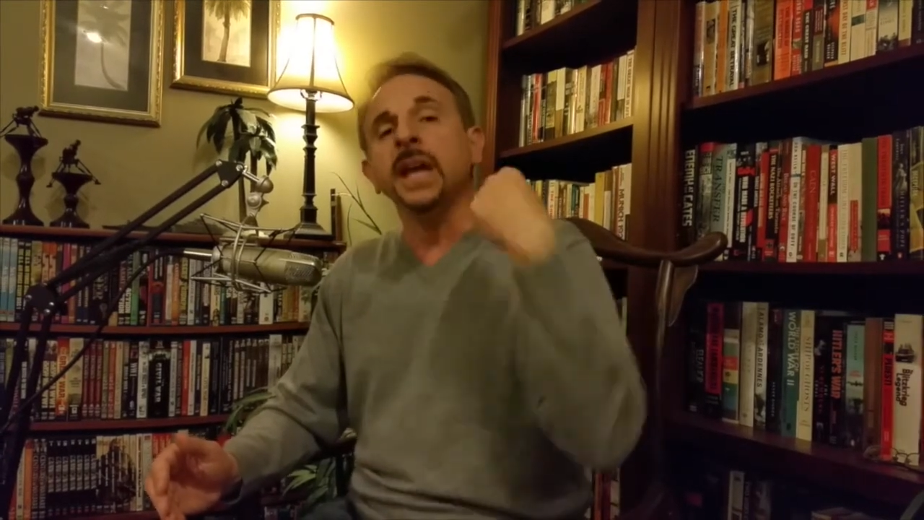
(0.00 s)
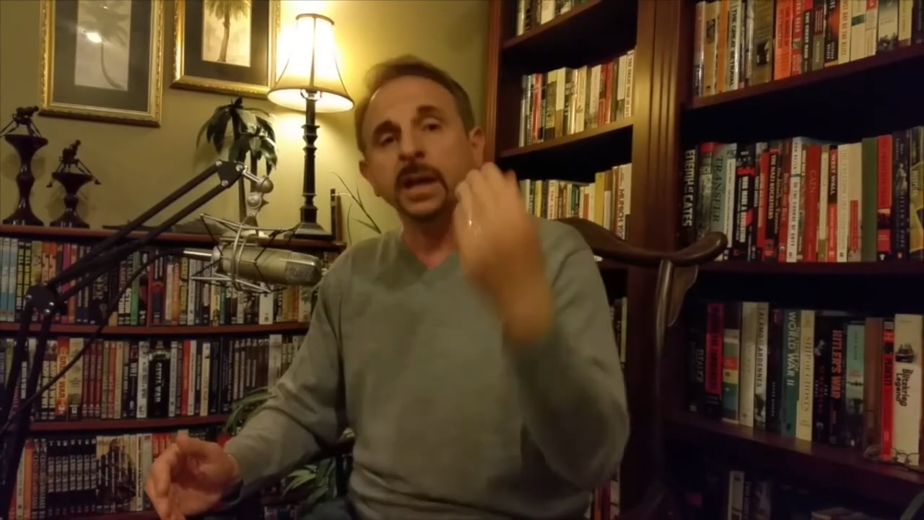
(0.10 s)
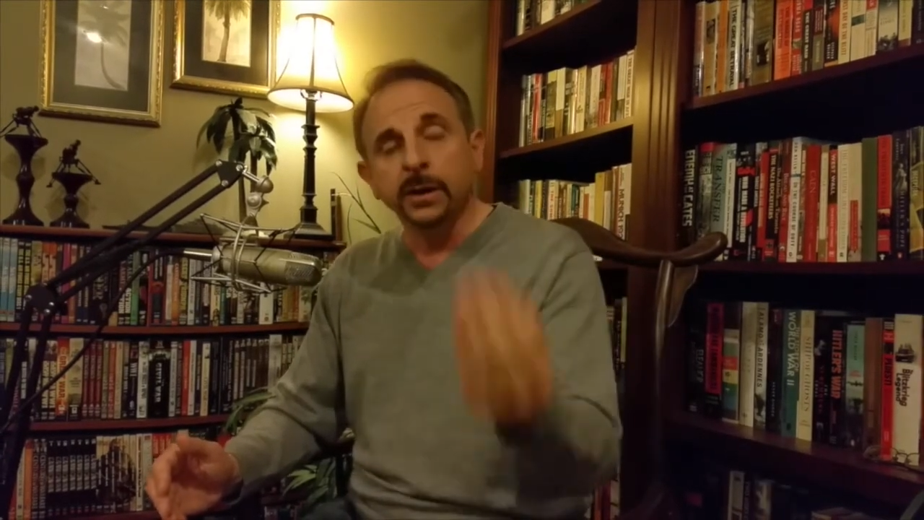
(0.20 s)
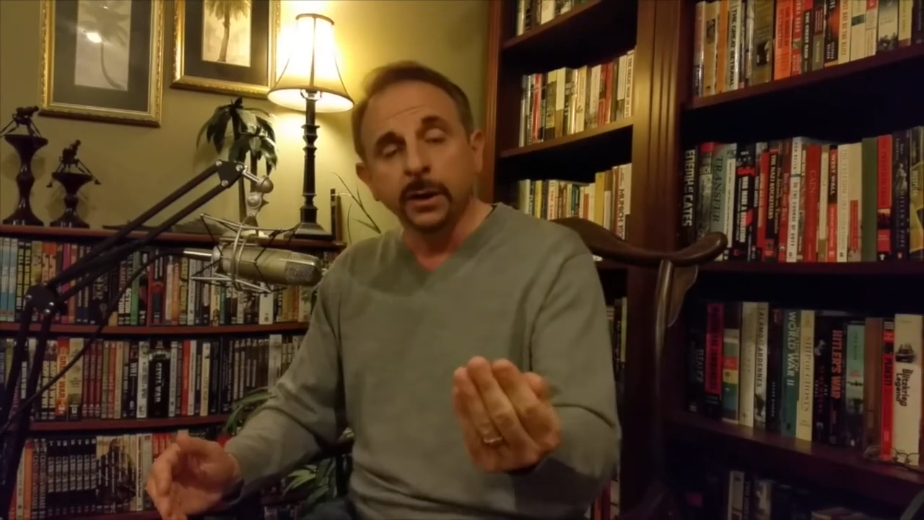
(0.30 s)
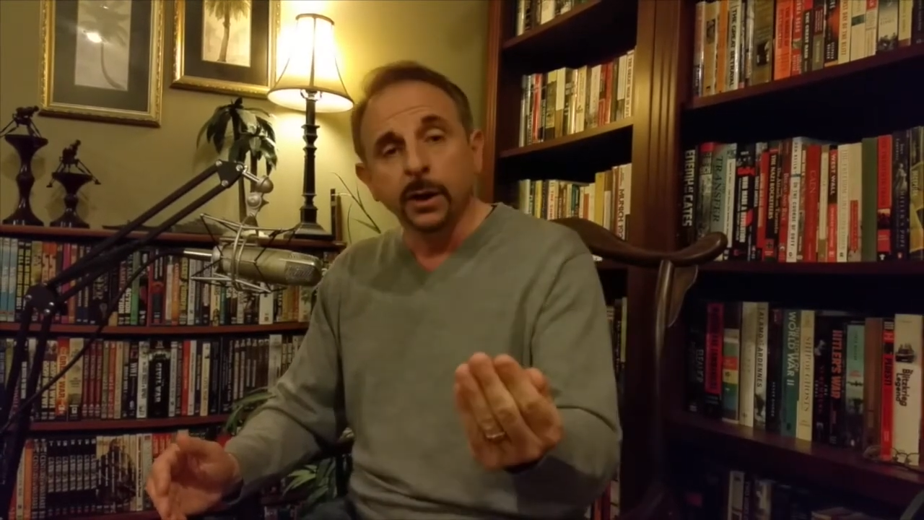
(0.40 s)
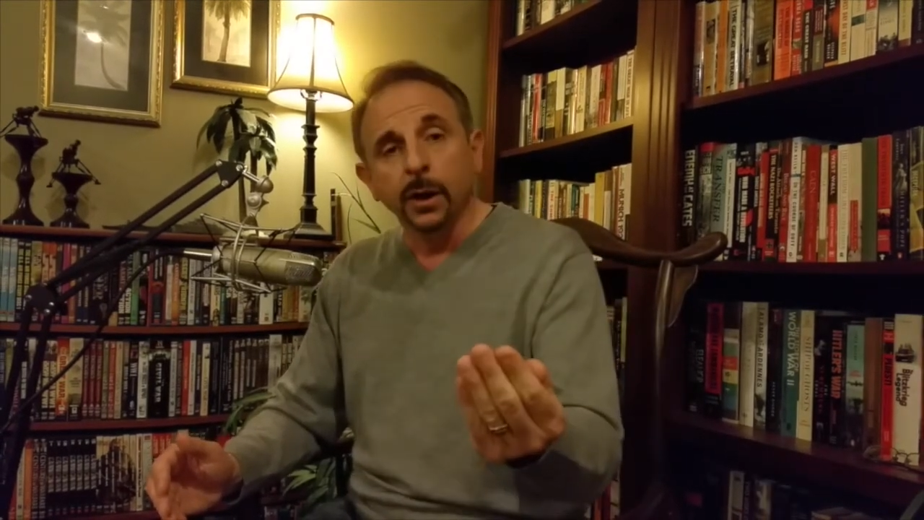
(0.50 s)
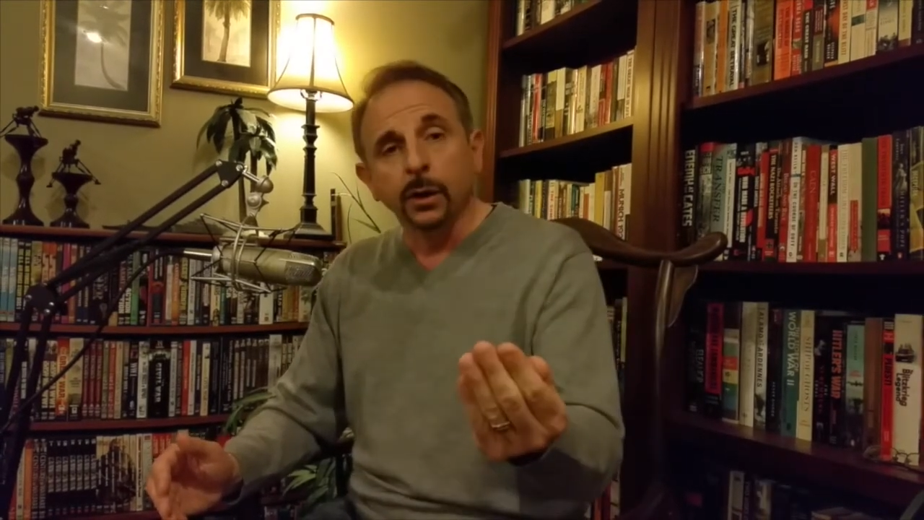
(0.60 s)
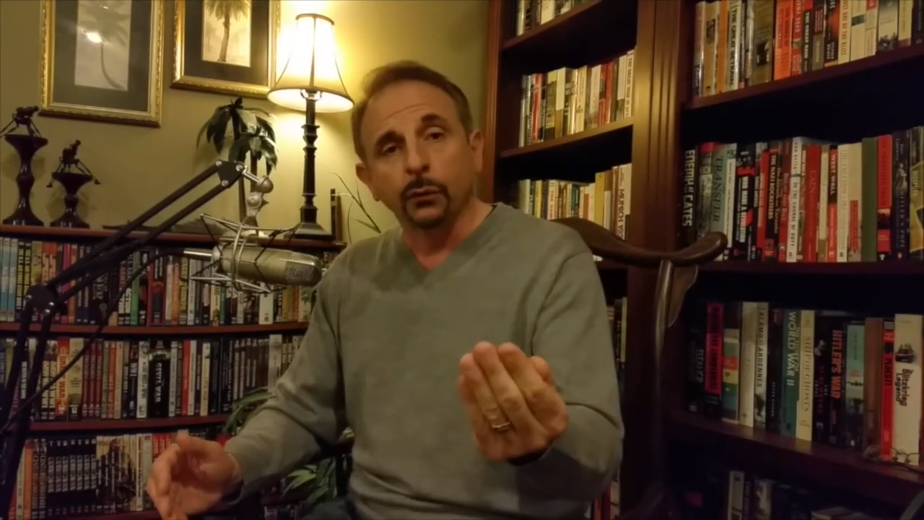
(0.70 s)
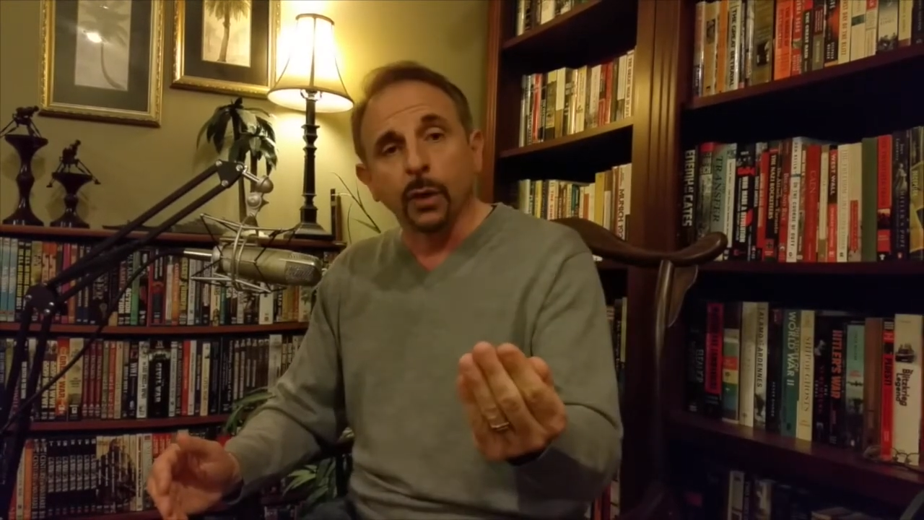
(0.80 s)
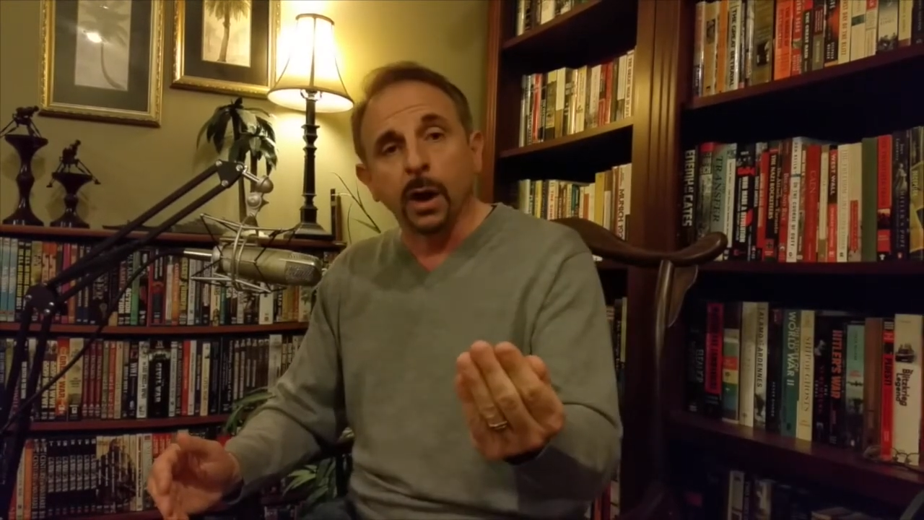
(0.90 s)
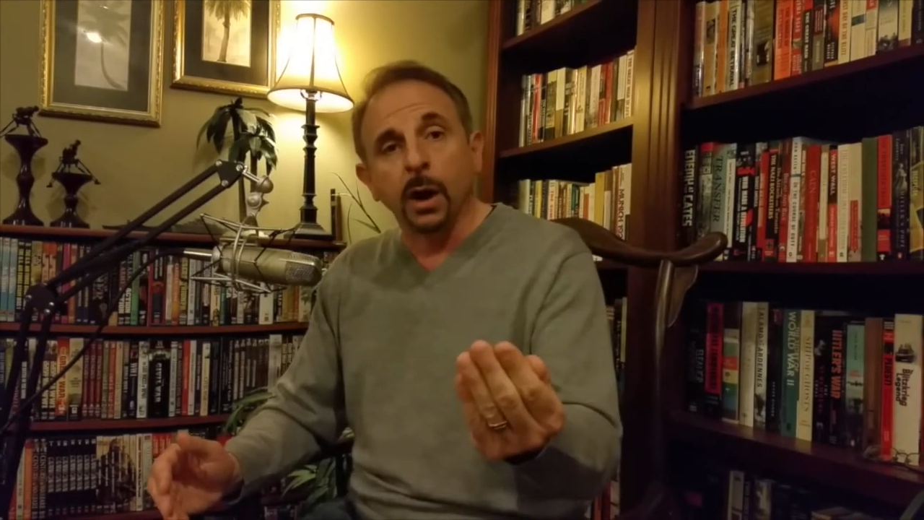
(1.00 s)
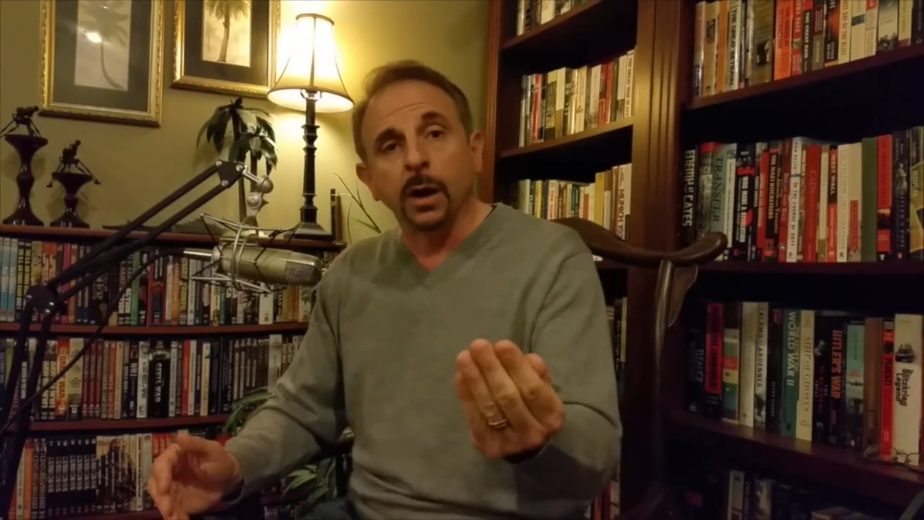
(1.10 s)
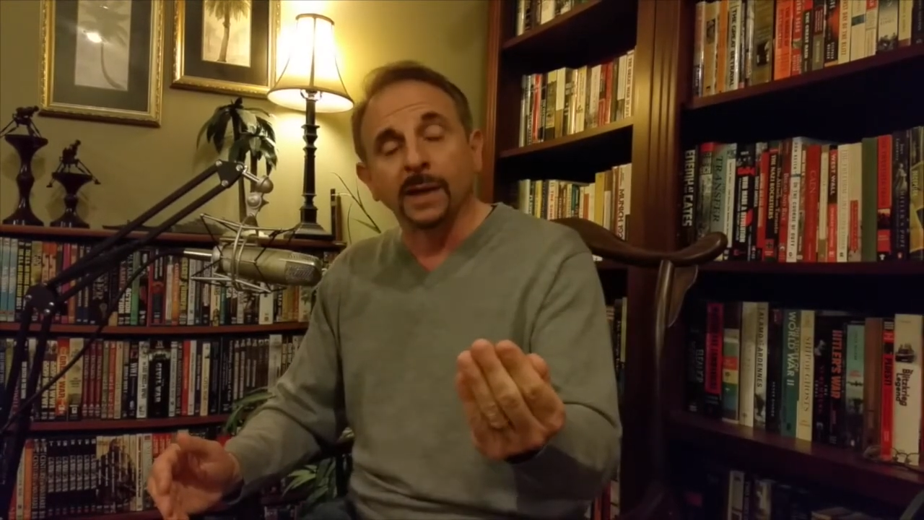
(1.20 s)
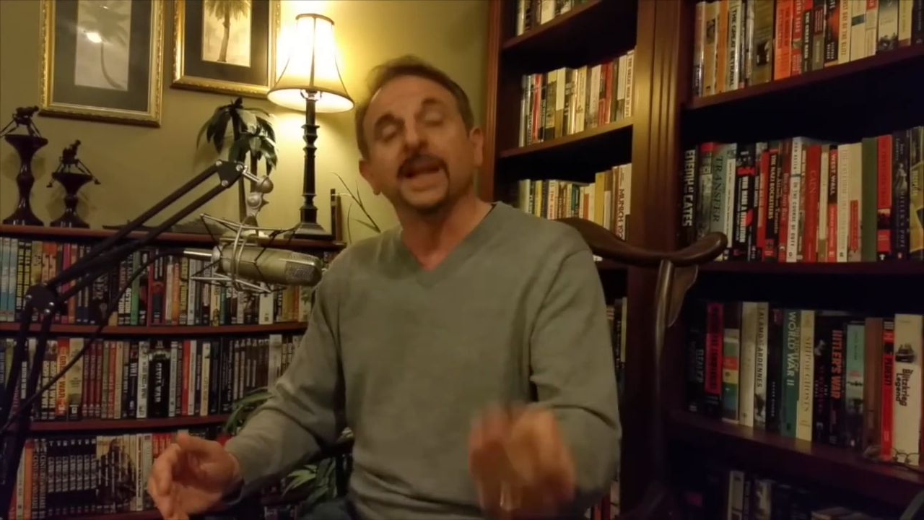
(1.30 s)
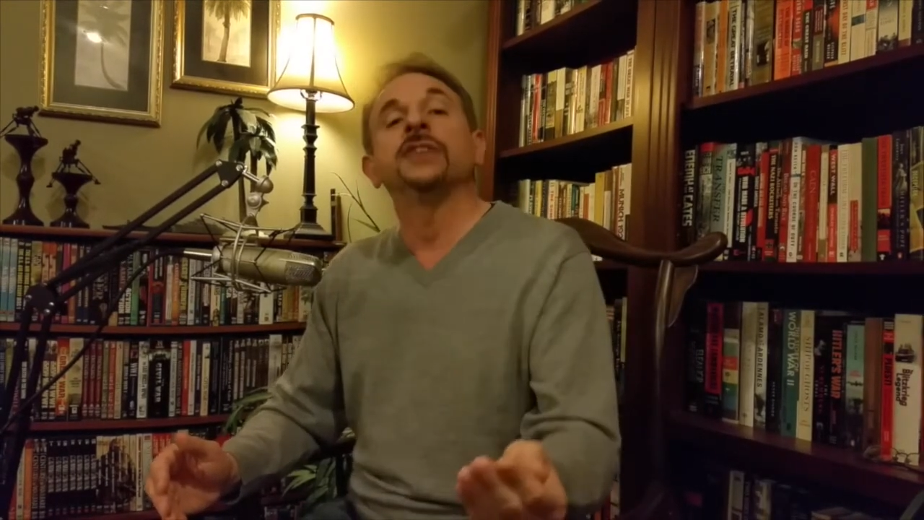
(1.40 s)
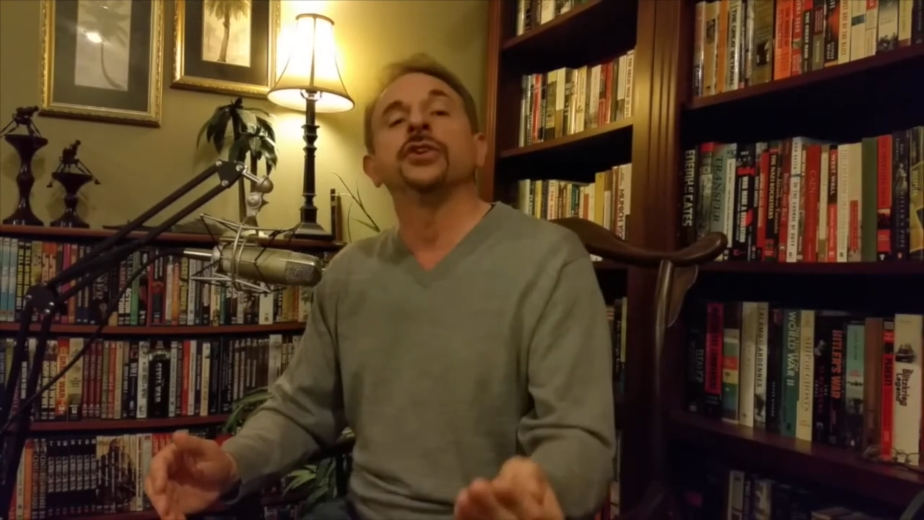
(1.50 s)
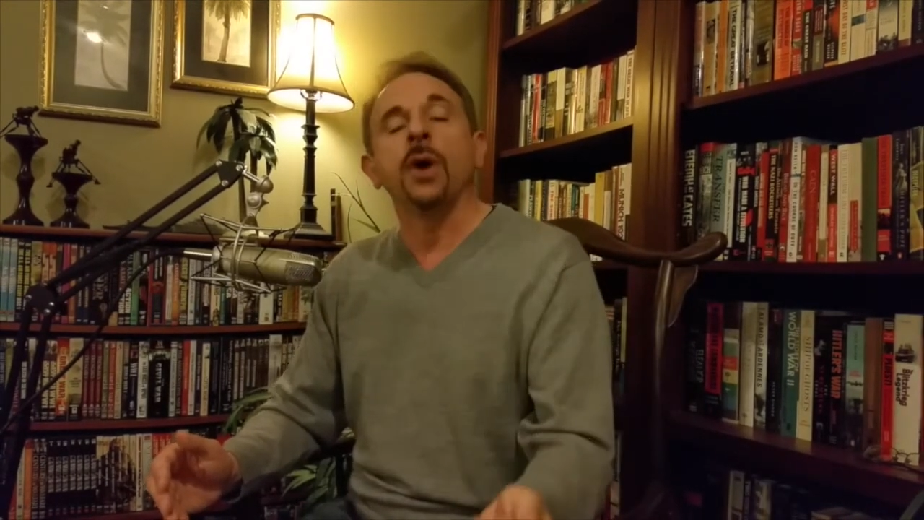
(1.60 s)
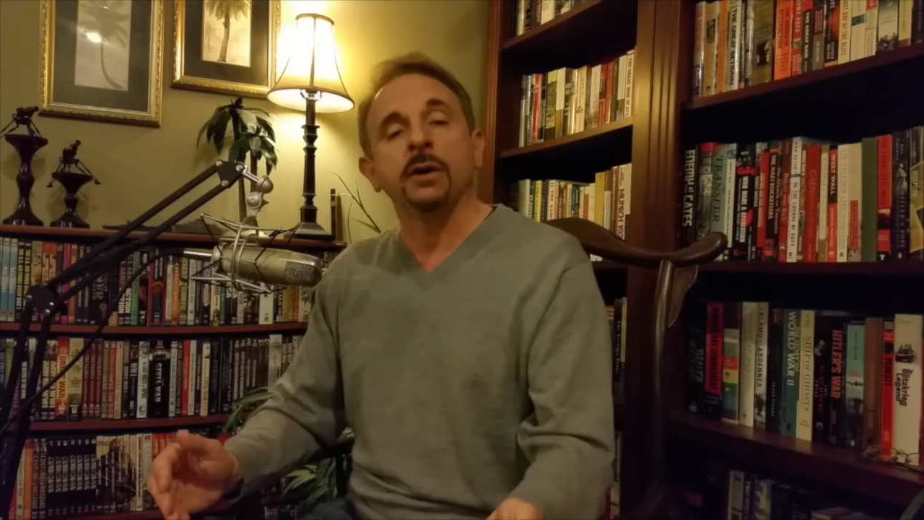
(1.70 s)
in elected